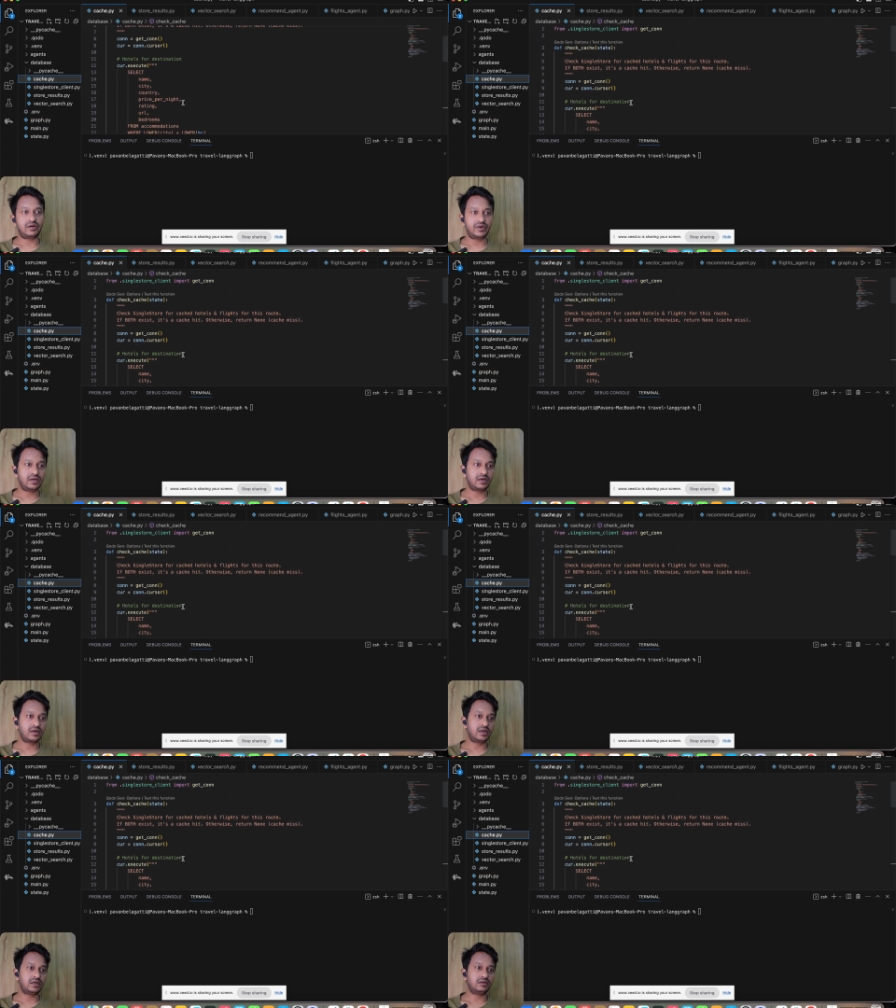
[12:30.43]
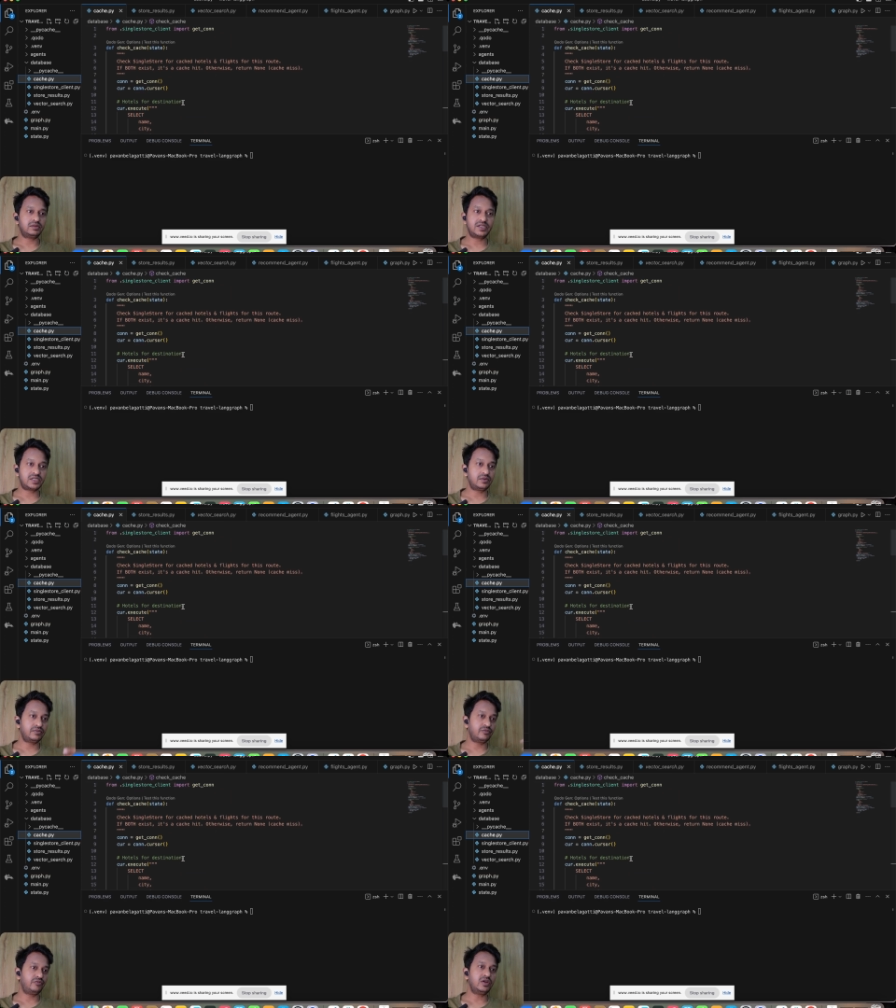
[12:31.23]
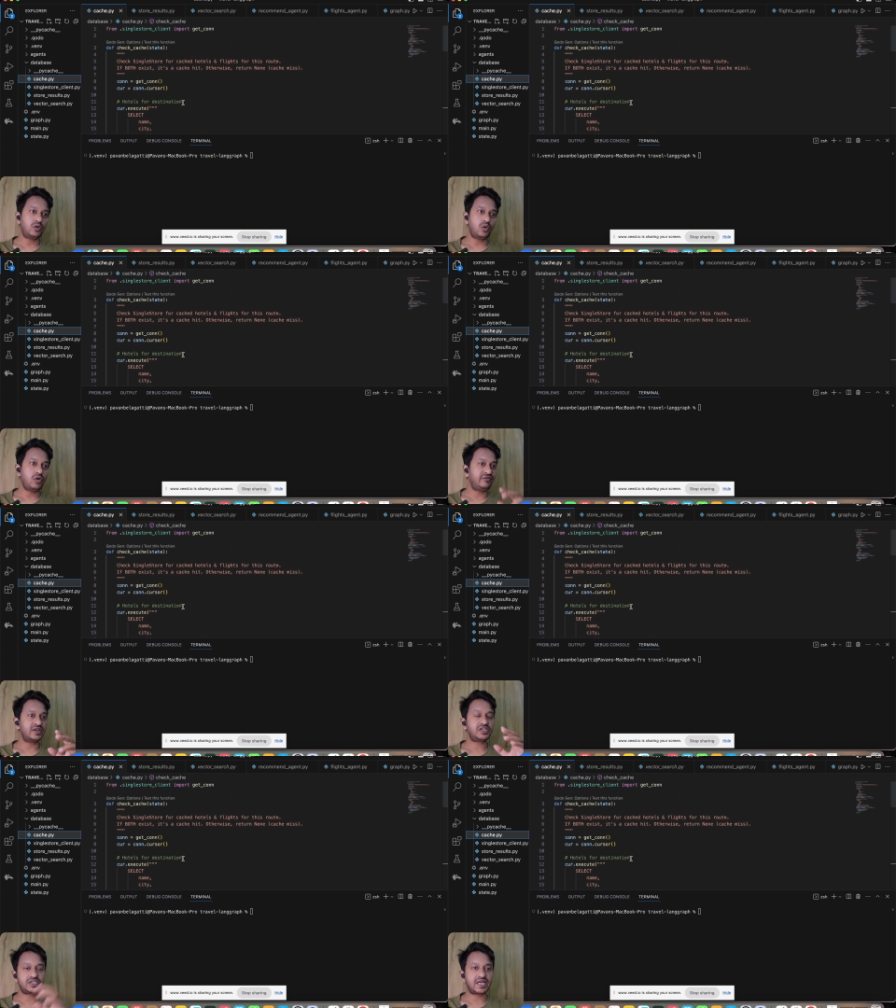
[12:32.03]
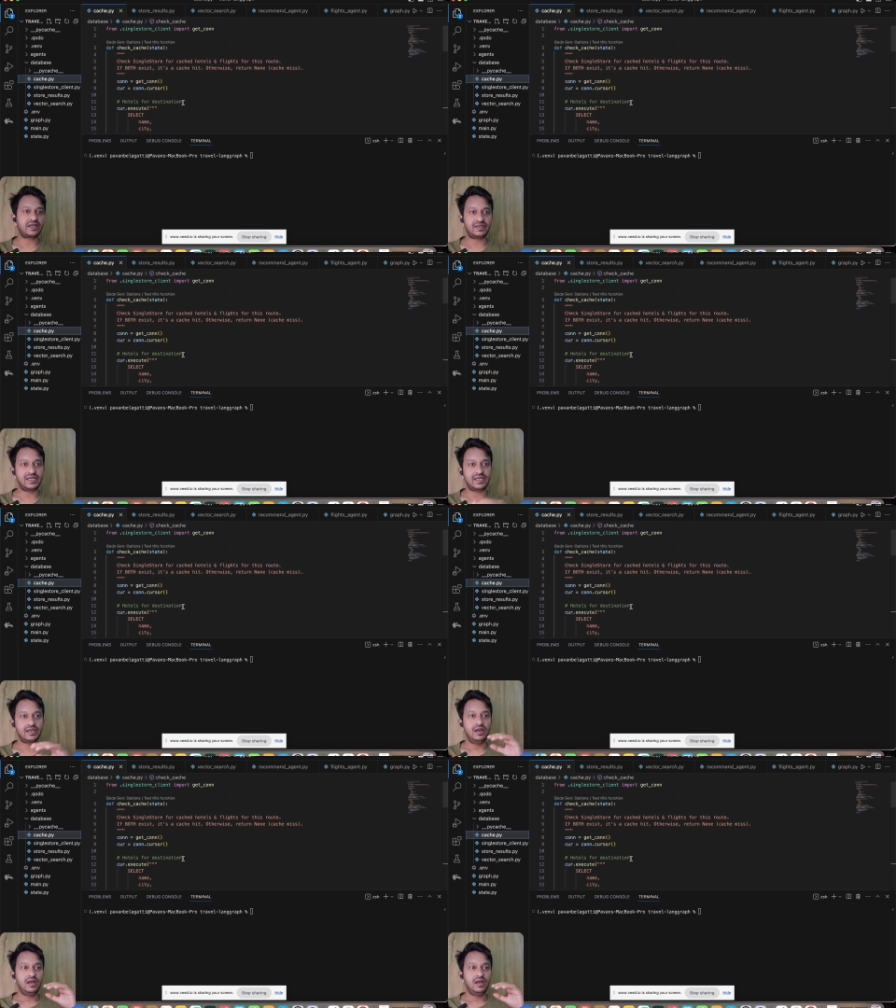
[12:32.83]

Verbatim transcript: our uh, system will go first check the